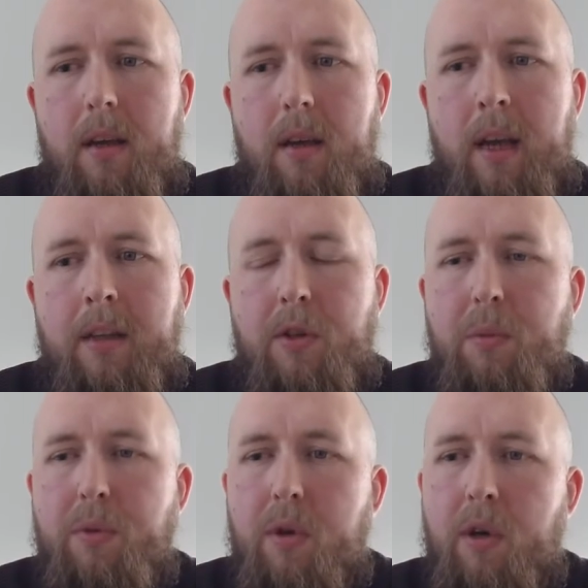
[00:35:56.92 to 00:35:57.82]
in
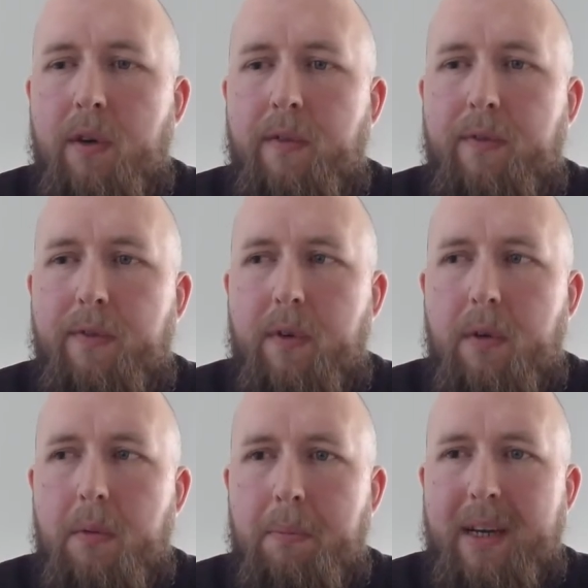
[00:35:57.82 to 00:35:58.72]
terms of
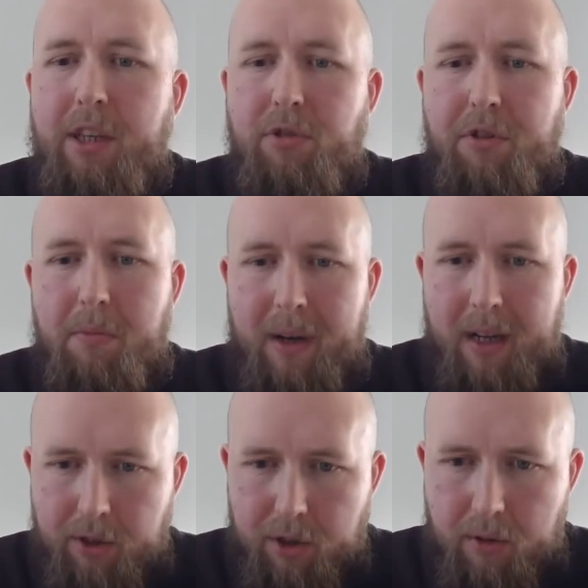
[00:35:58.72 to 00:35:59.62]
major incident
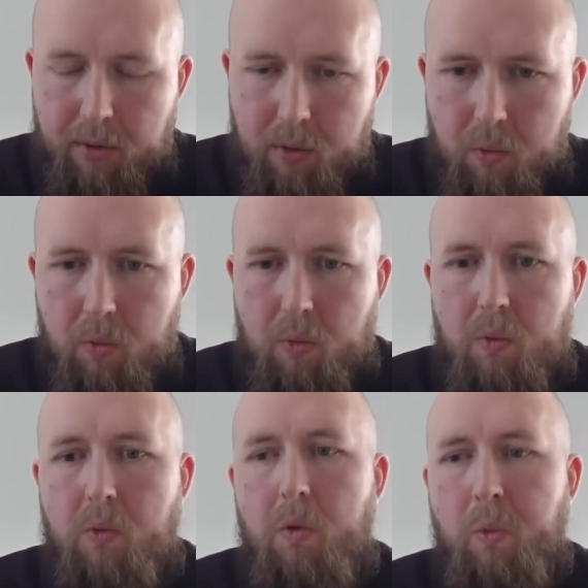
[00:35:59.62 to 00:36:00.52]
managers,
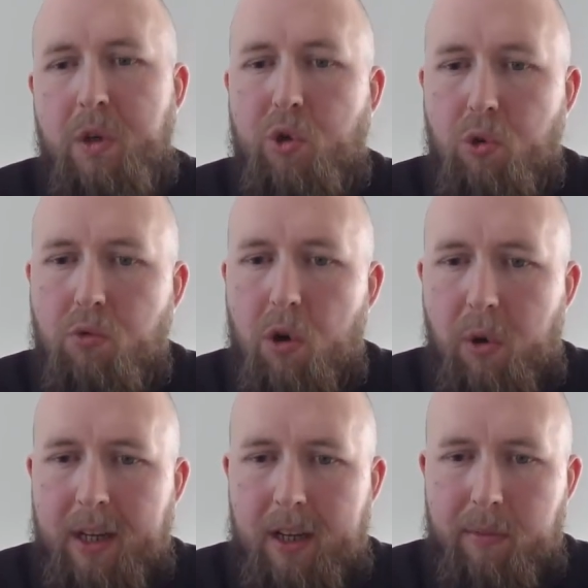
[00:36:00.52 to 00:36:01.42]
we're dual
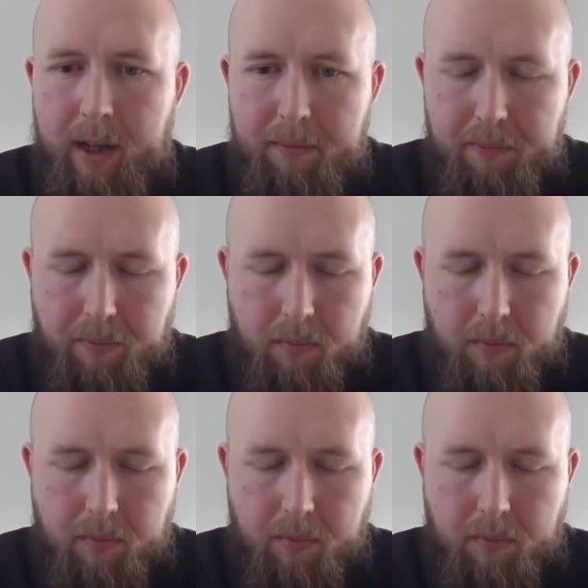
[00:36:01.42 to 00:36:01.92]
rolling at the minute.